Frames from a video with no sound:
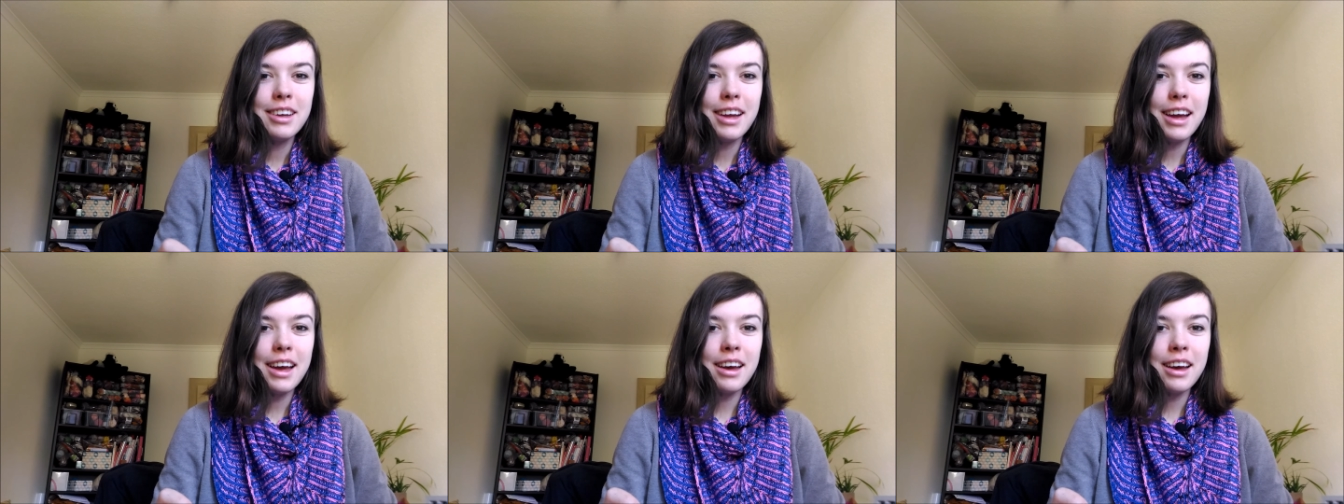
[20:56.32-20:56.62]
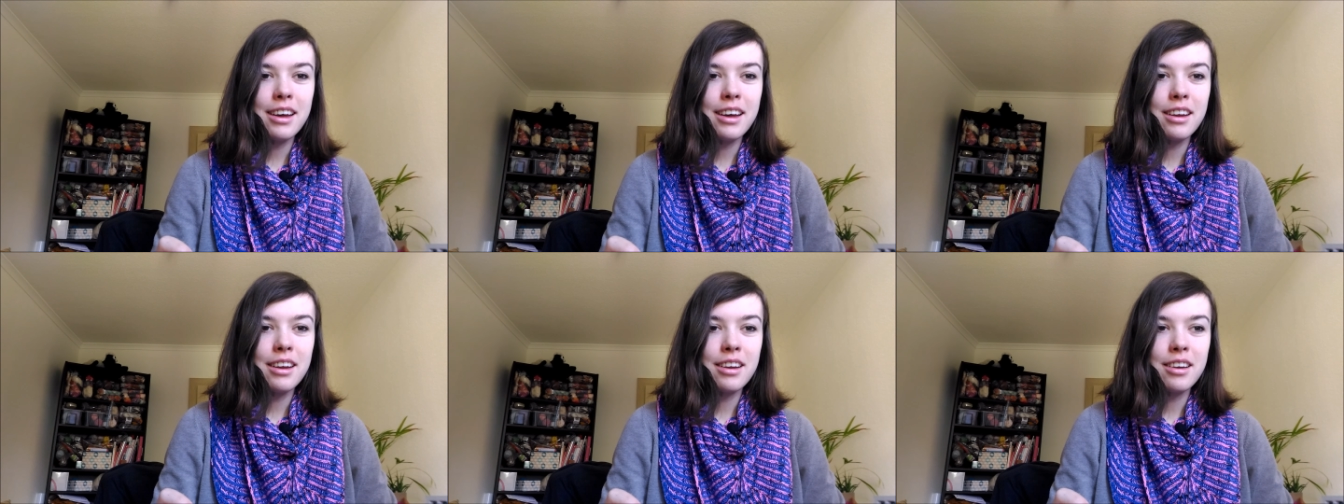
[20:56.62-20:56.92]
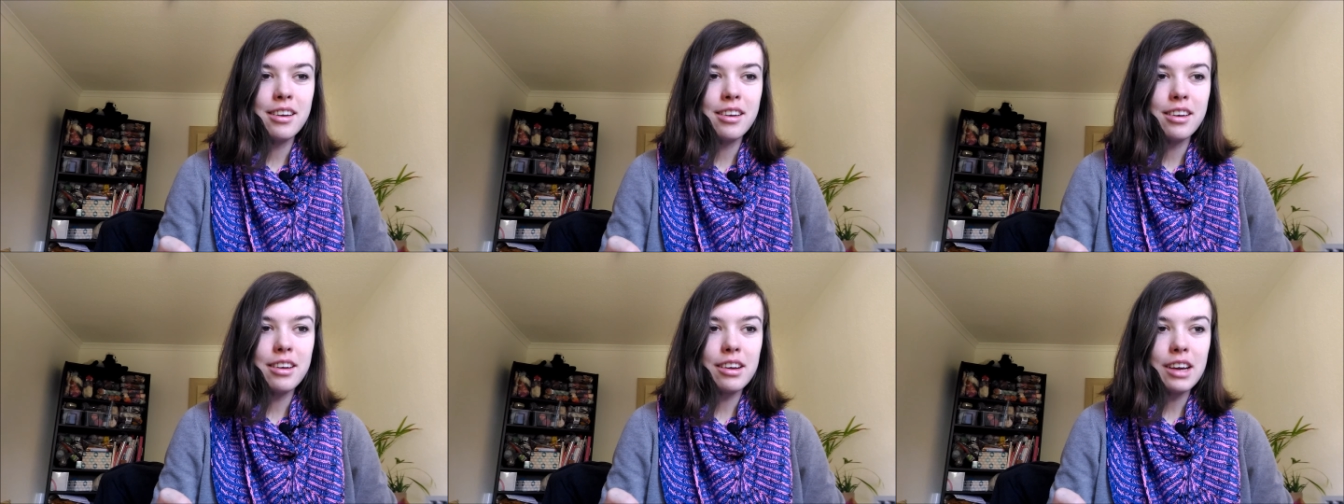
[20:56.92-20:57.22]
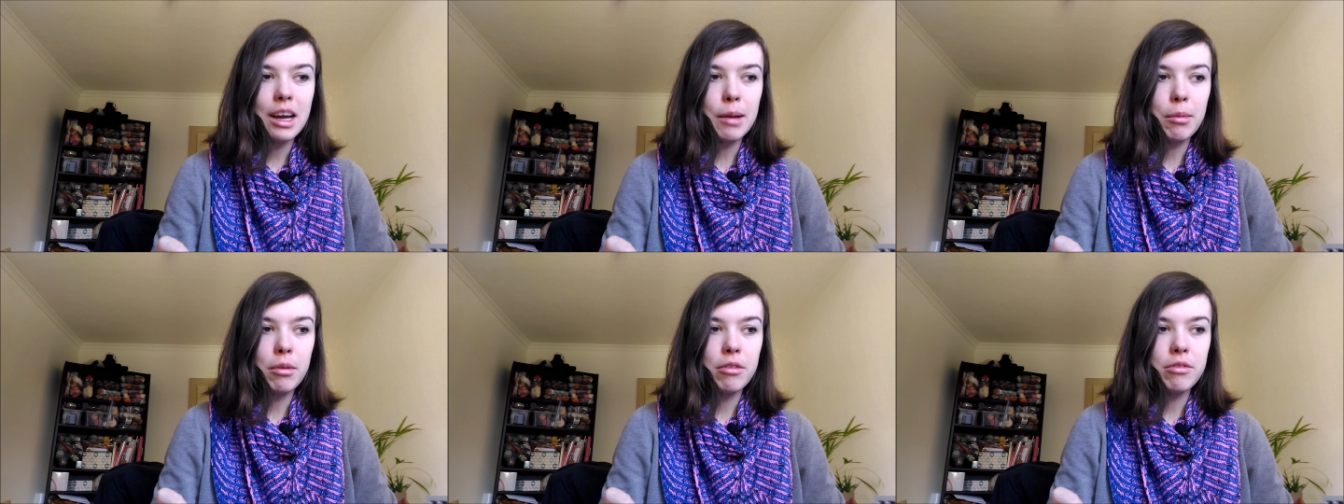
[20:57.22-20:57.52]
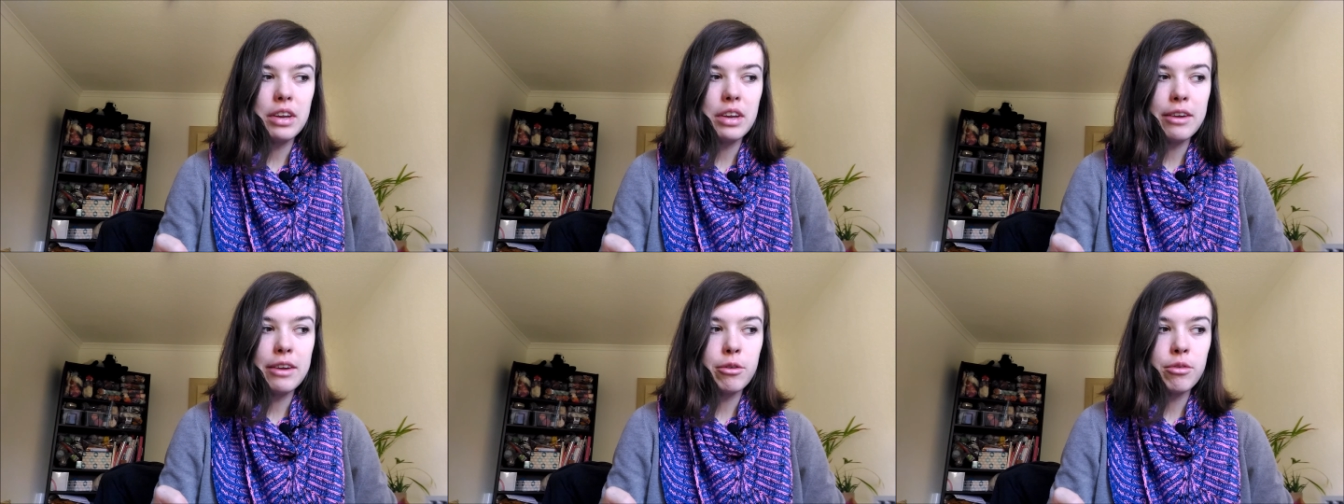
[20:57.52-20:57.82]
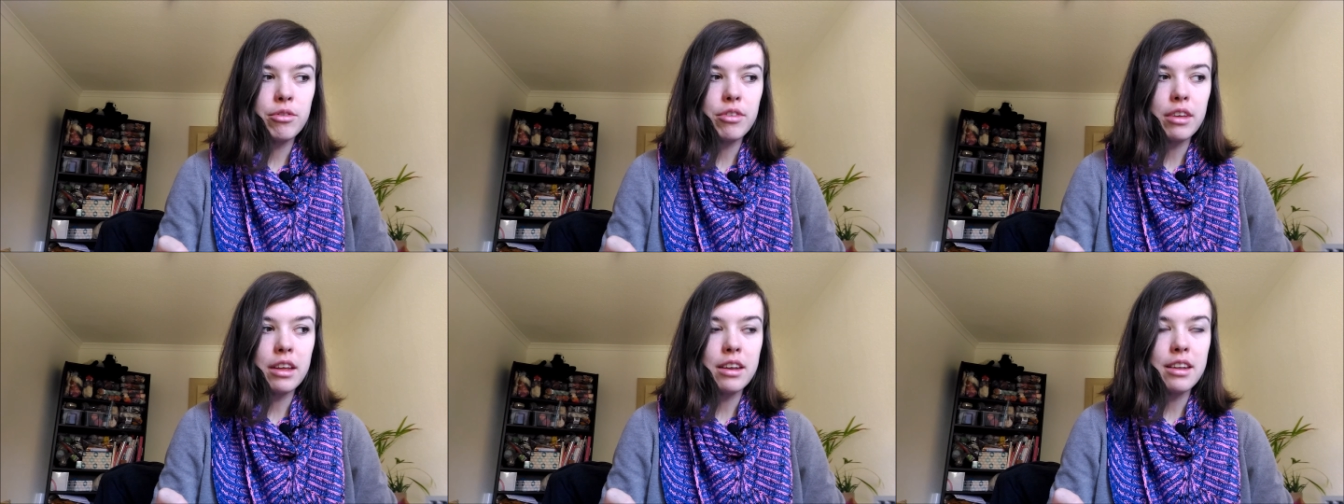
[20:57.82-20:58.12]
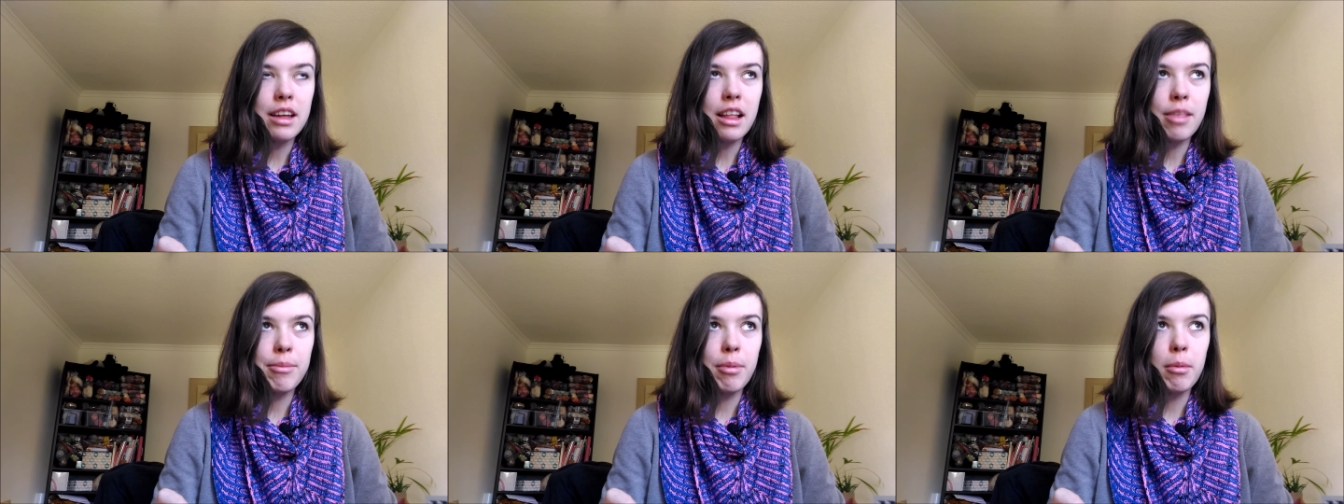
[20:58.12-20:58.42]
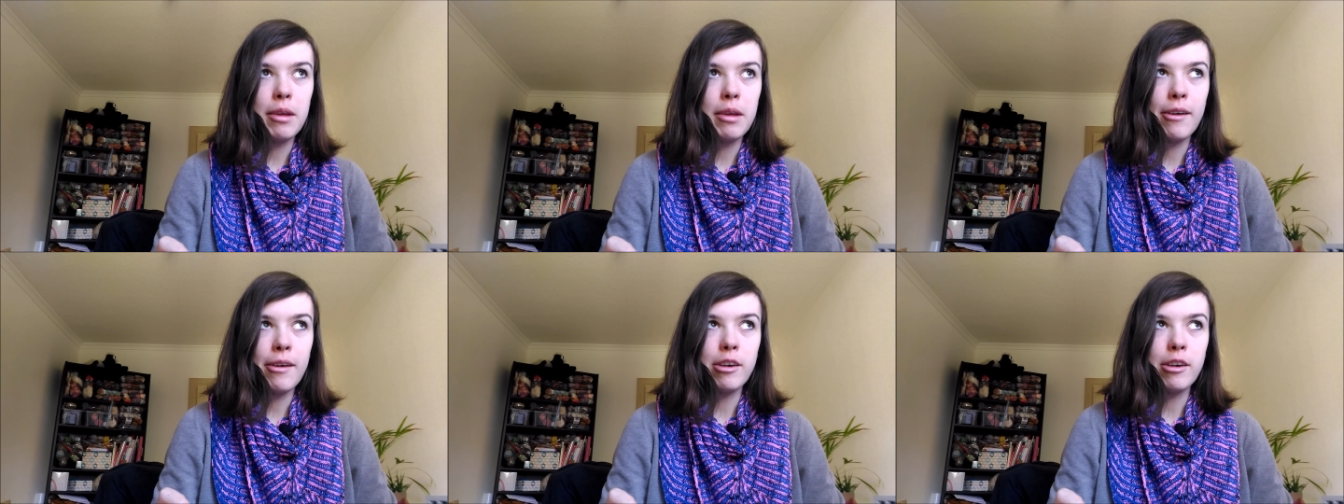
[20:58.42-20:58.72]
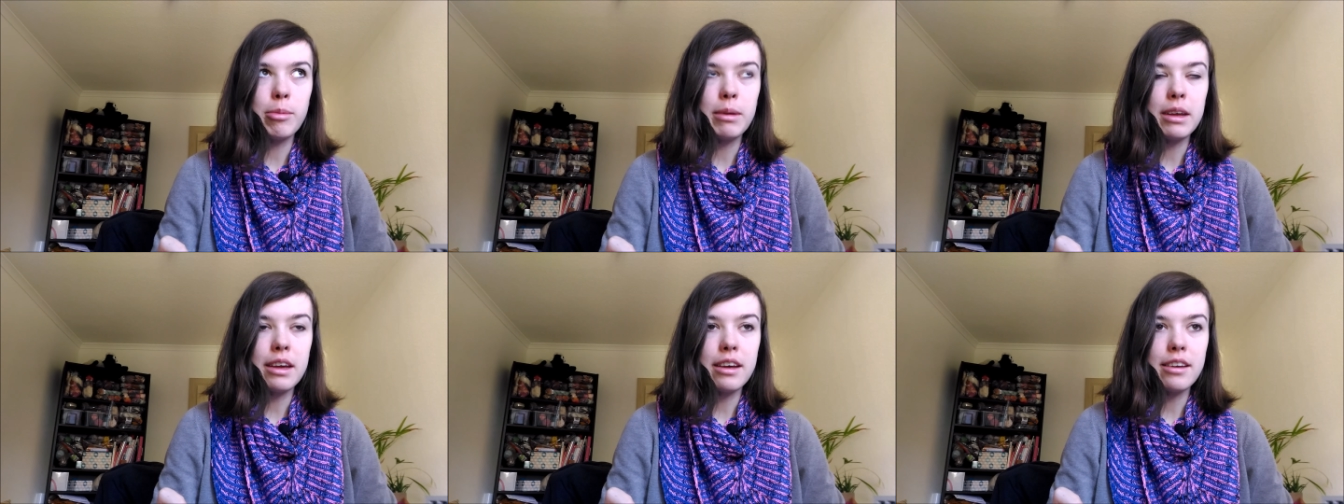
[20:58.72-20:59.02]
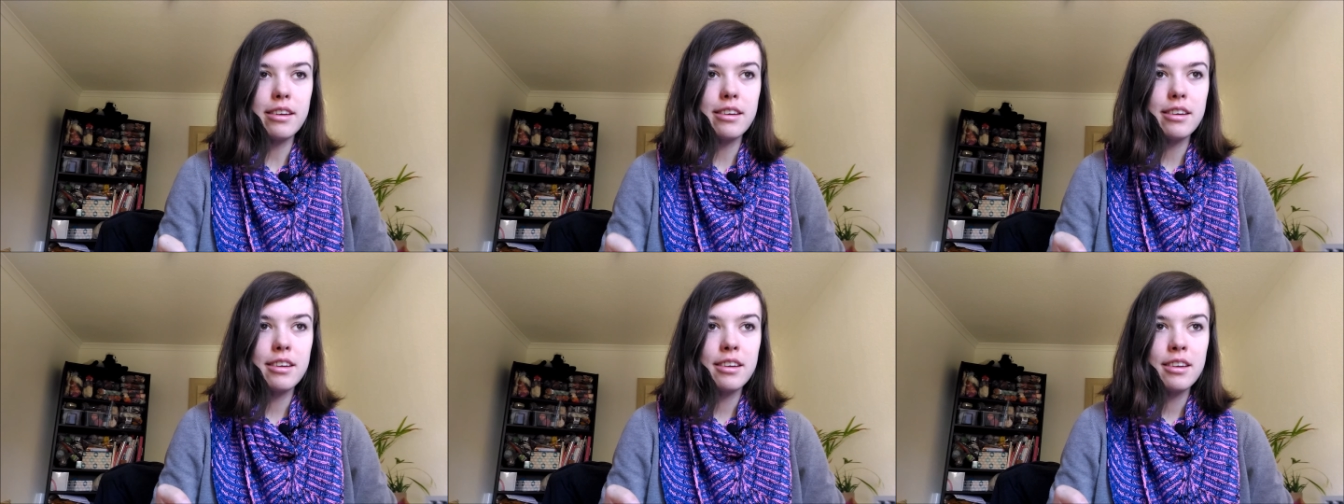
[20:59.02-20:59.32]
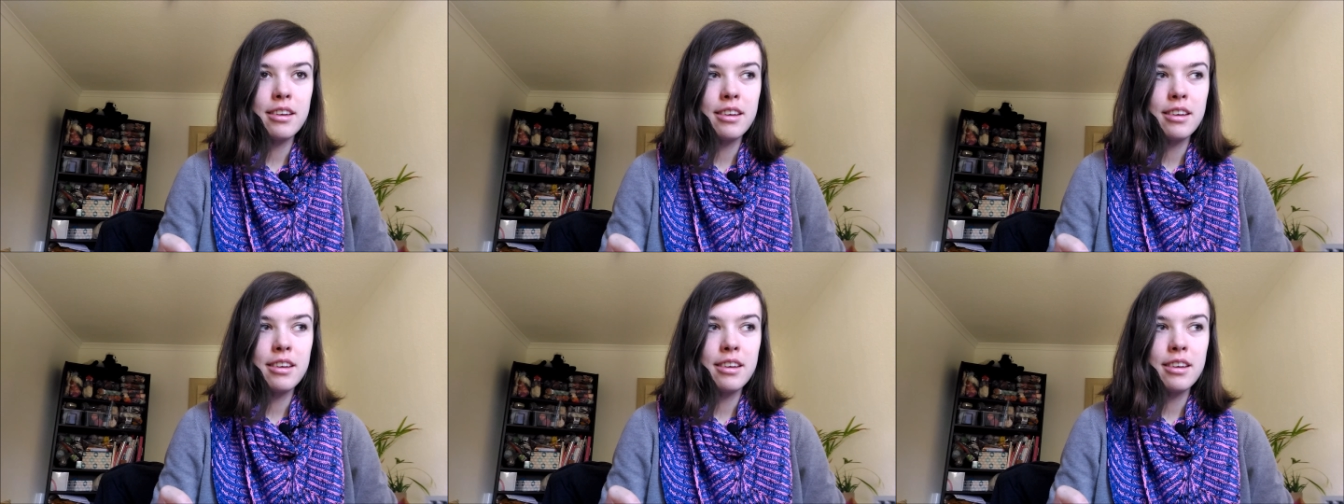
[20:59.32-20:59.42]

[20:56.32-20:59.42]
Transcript: and a couple of needles and that's probably going to be it.